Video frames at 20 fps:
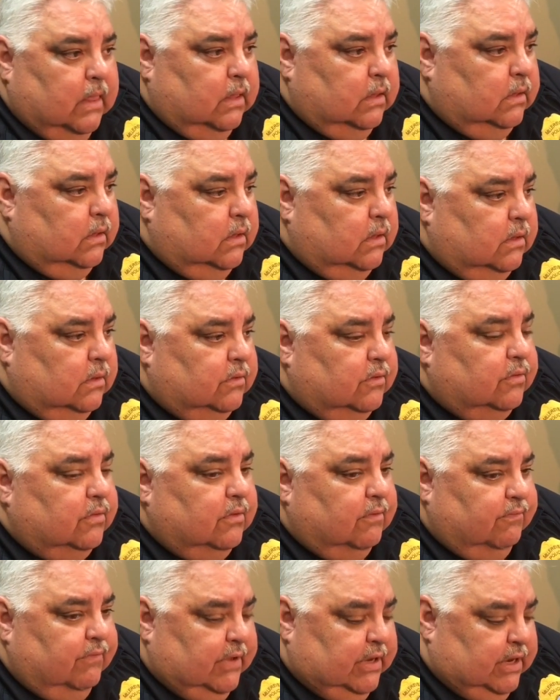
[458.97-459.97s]

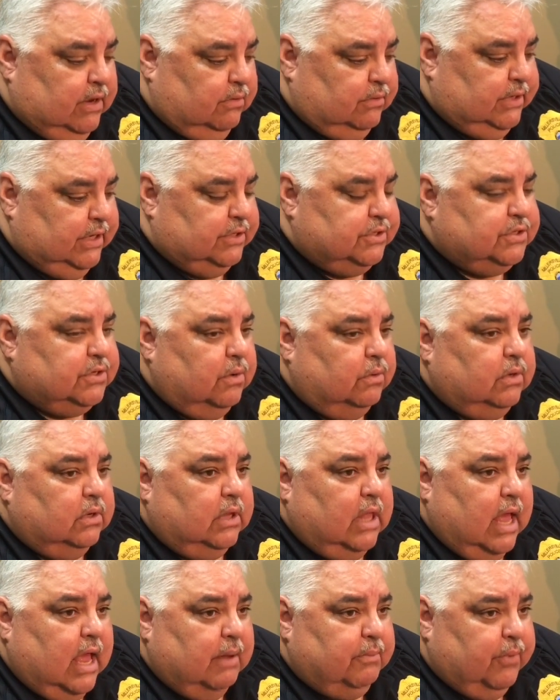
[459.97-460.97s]
The video did show the
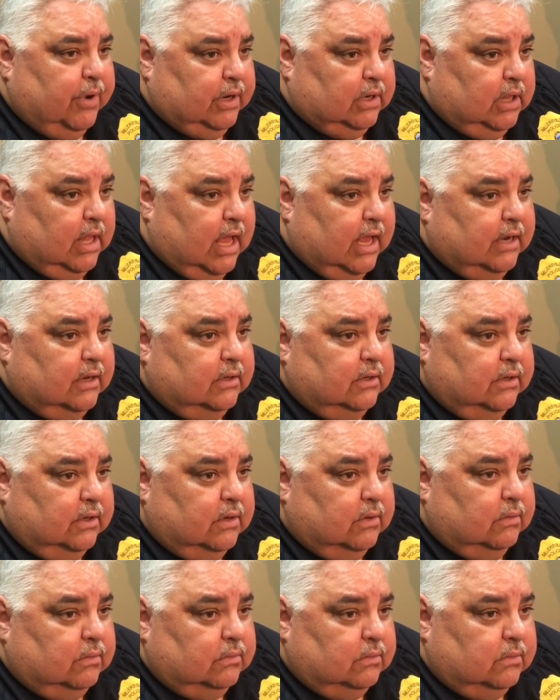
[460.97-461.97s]
light, bring a light, you
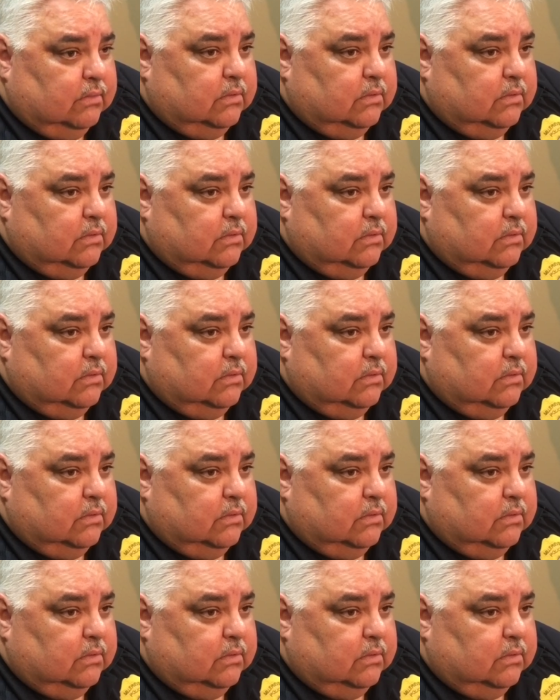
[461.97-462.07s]
know,